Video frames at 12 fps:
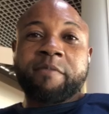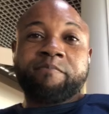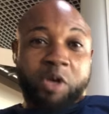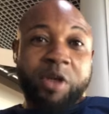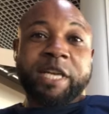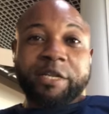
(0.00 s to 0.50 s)

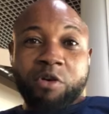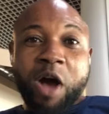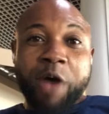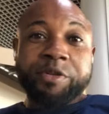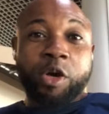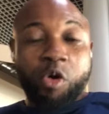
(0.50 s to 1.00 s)
because I know
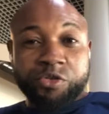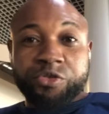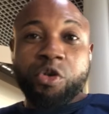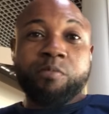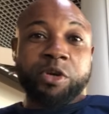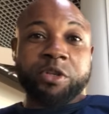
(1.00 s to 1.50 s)
how they
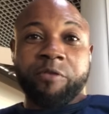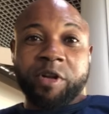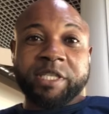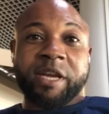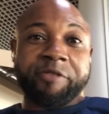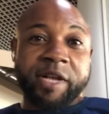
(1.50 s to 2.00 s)
control most of all
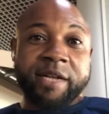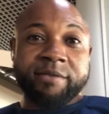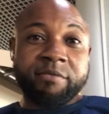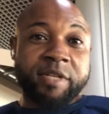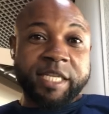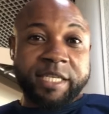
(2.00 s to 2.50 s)
these
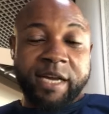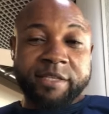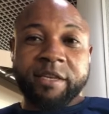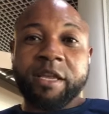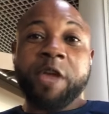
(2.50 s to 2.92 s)
African leaders.